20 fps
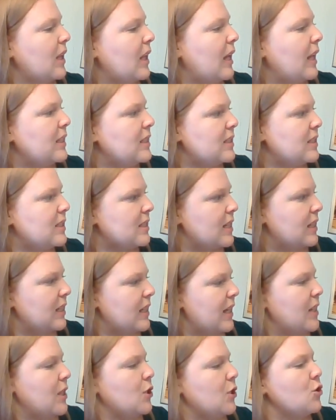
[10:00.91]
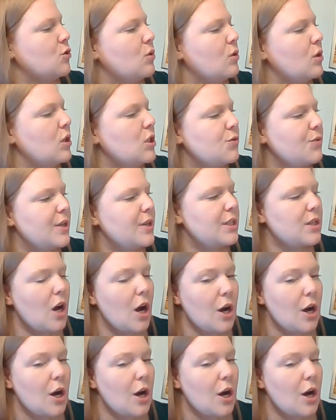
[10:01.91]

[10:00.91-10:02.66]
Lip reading: Instantly, the sorceress